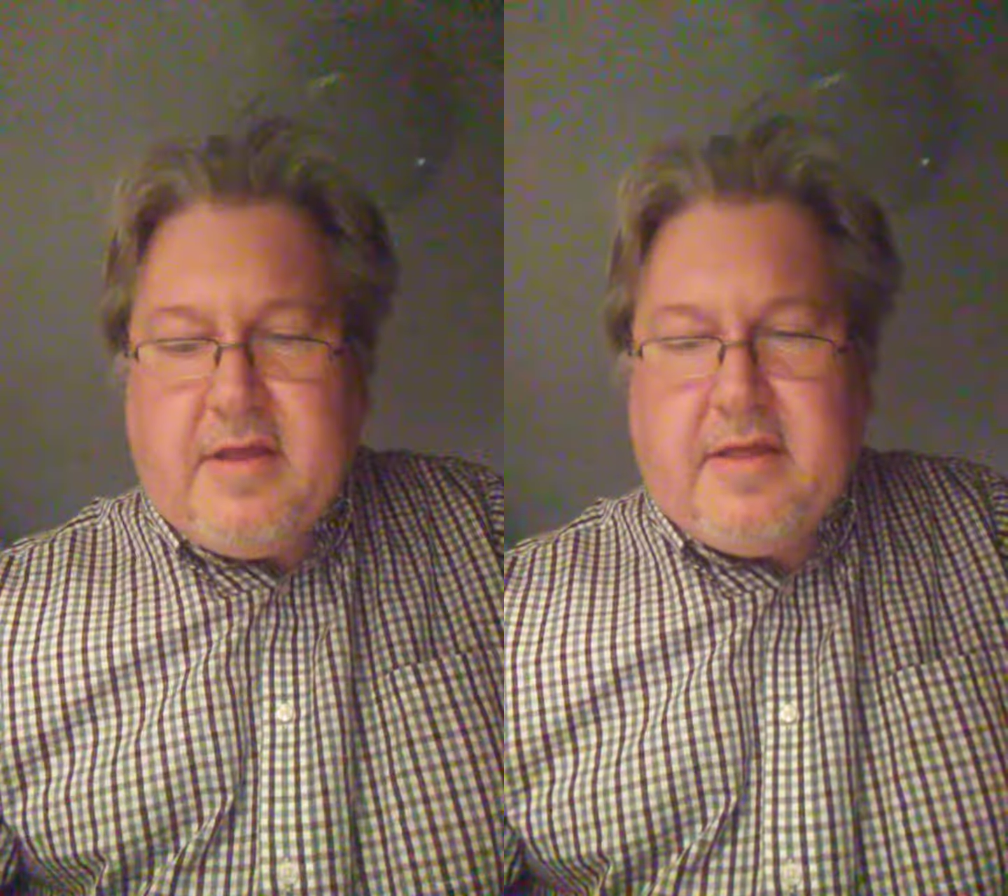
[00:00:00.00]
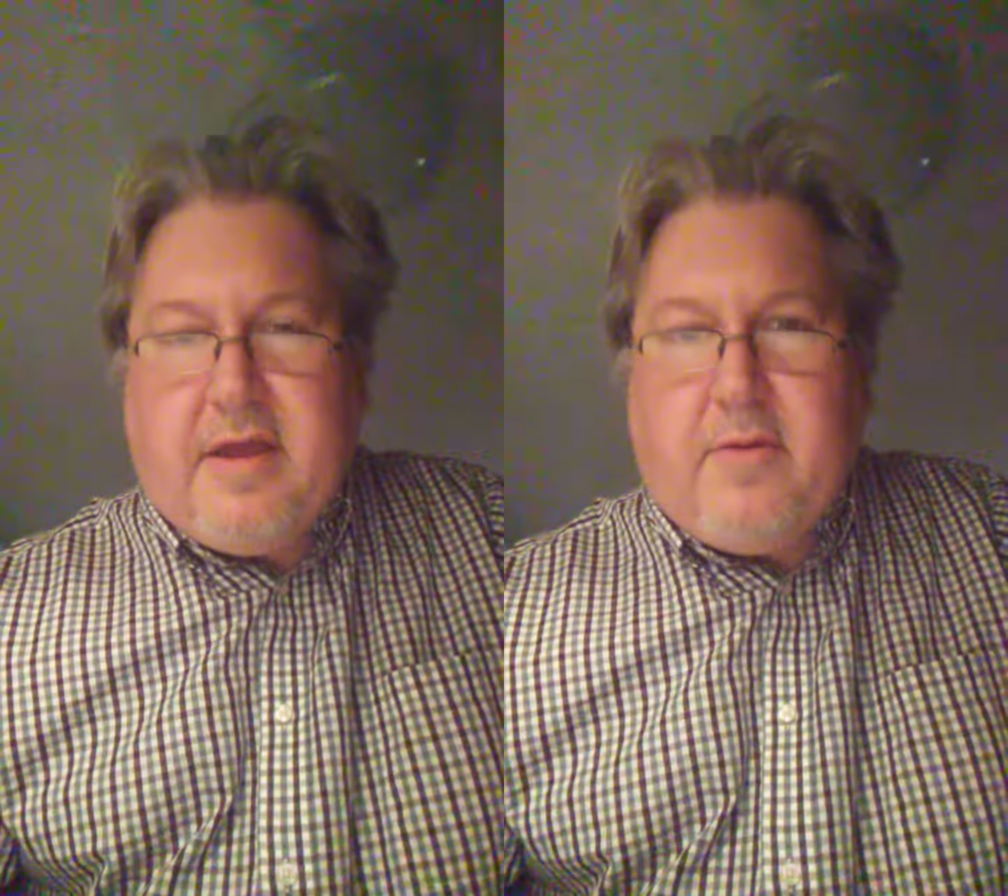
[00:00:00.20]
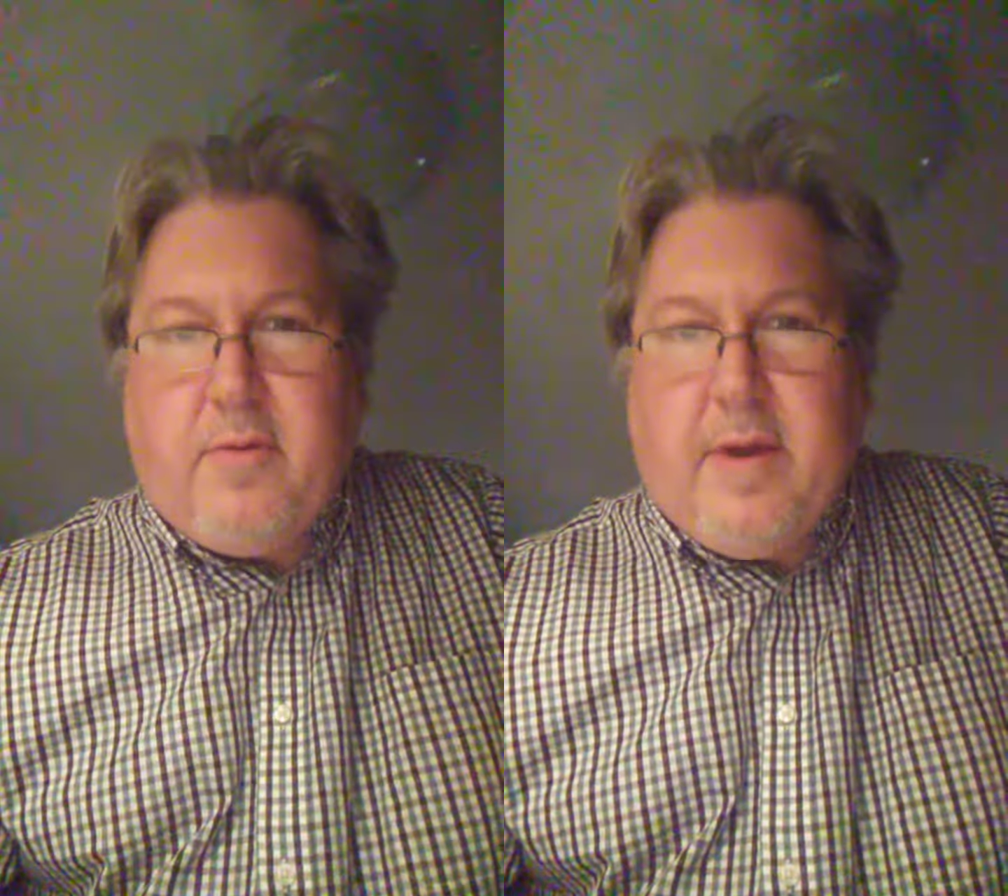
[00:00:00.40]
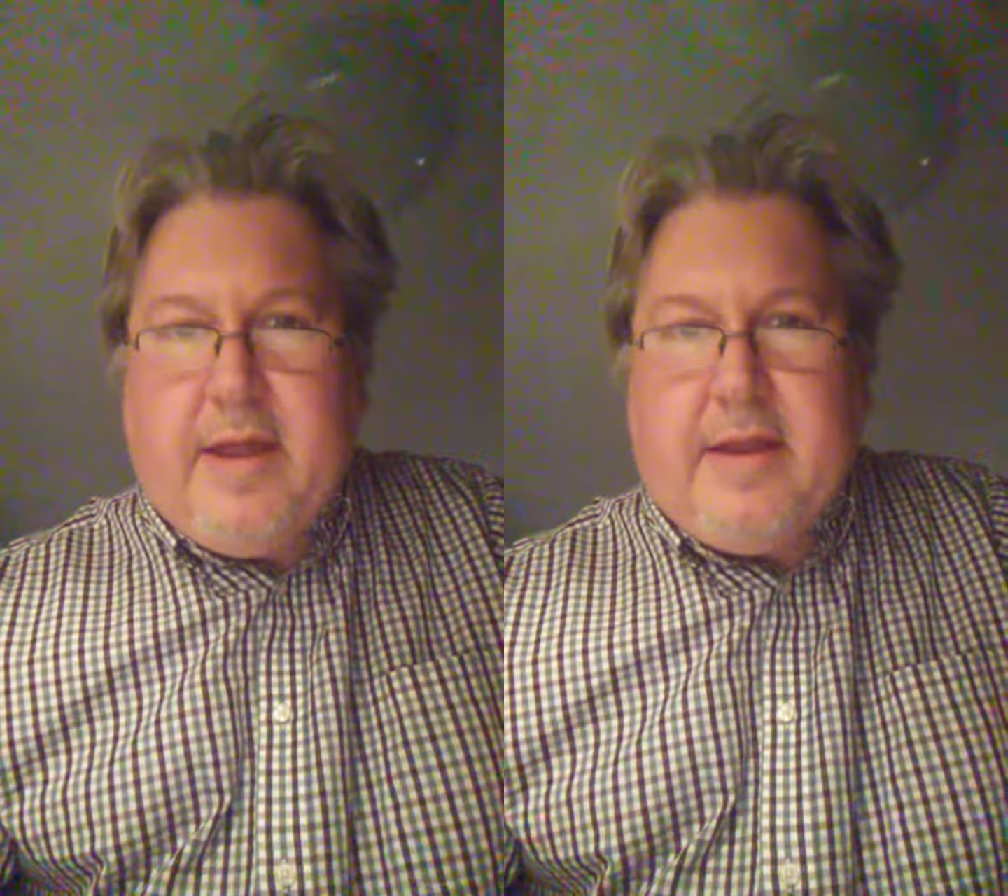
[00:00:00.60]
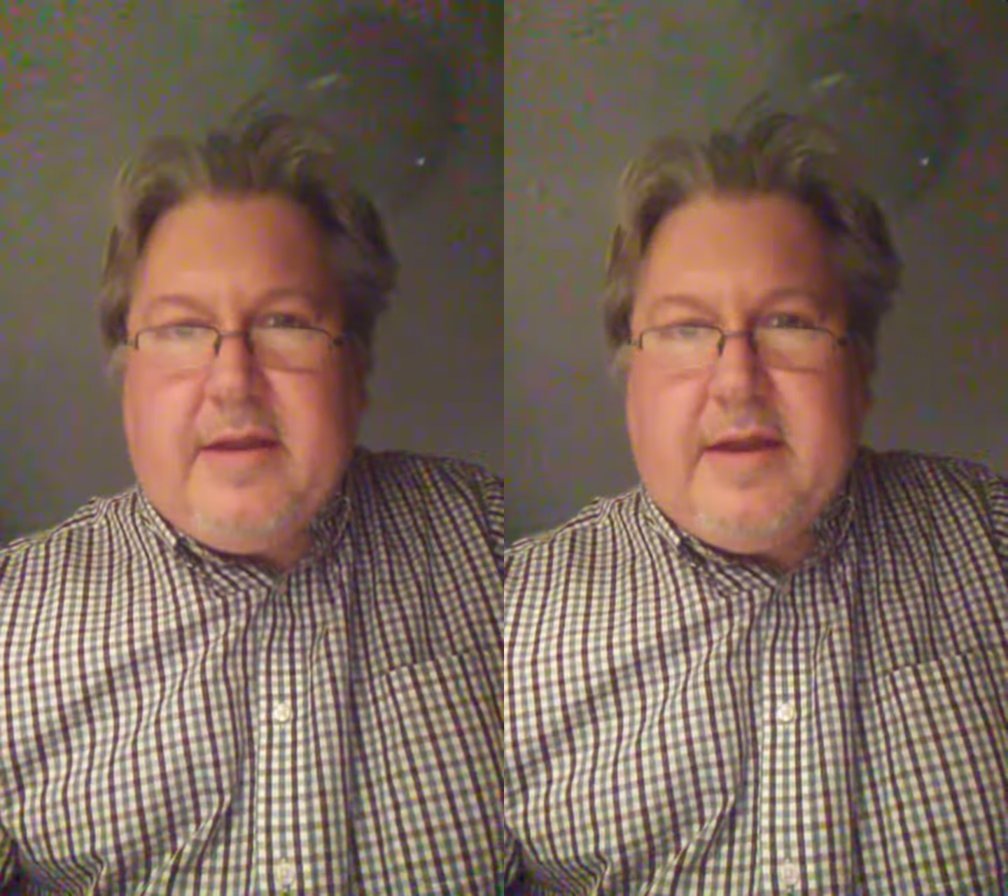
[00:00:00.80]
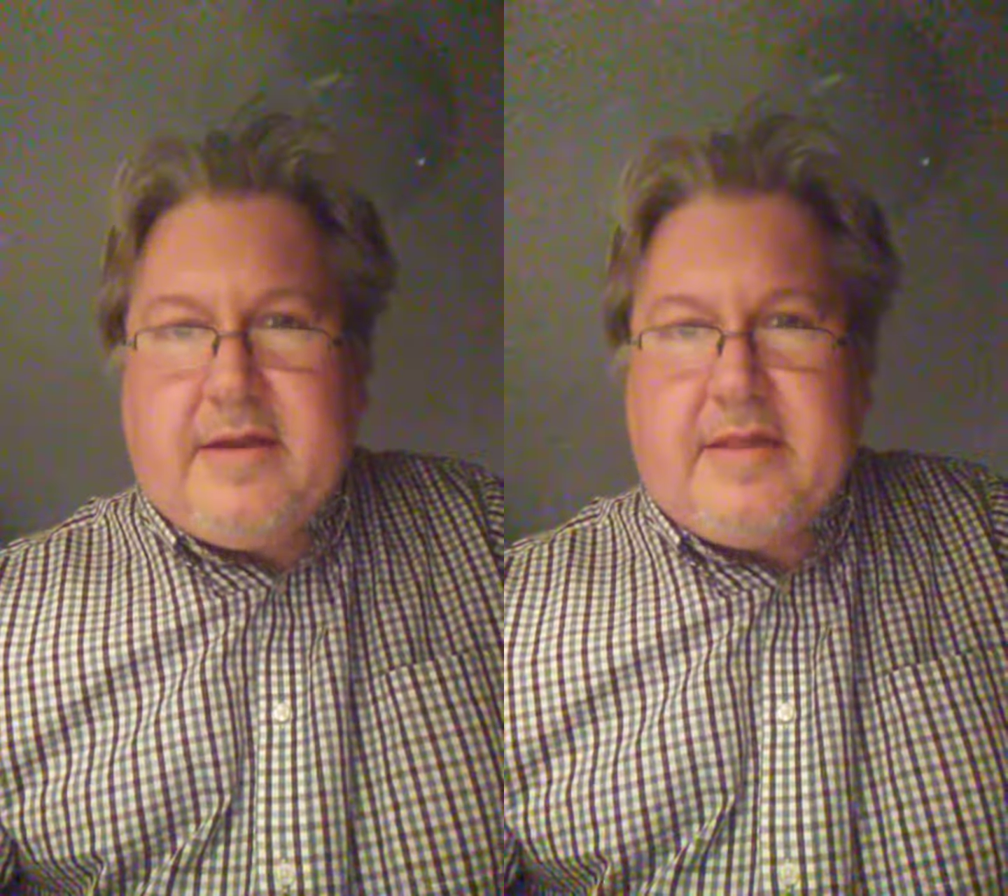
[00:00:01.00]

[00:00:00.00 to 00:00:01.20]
they when and